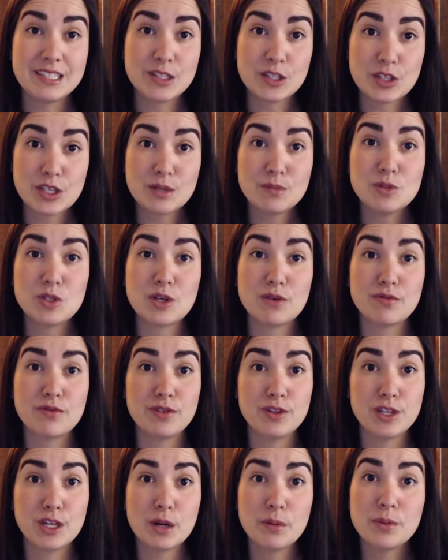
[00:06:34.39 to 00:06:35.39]
terms of
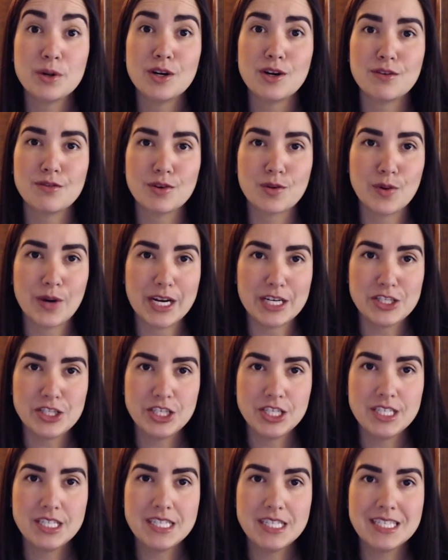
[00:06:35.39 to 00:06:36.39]
number of
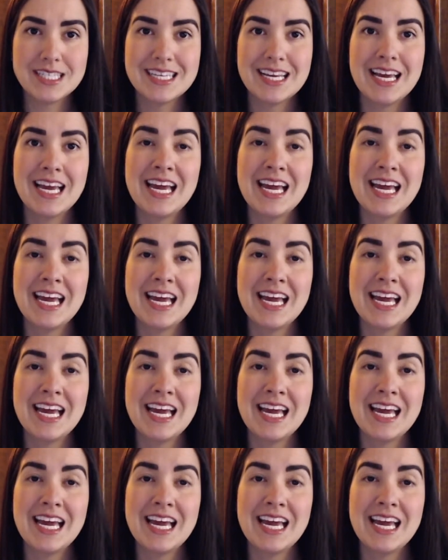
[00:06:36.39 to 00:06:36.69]
questions,